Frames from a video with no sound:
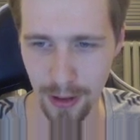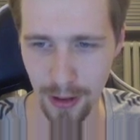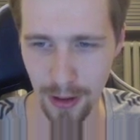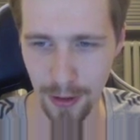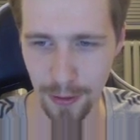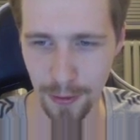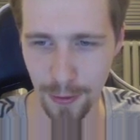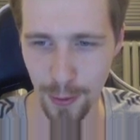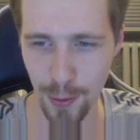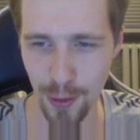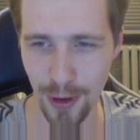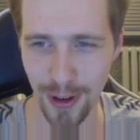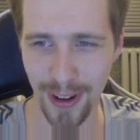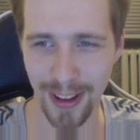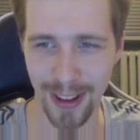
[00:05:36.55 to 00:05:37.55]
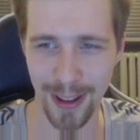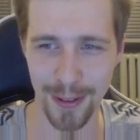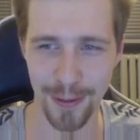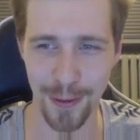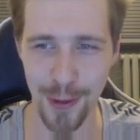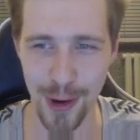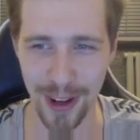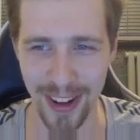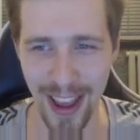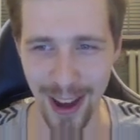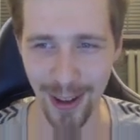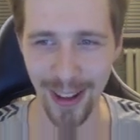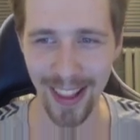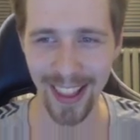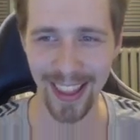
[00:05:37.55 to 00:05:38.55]
afford.
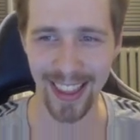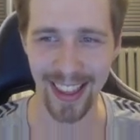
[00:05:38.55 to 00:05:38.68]
Now,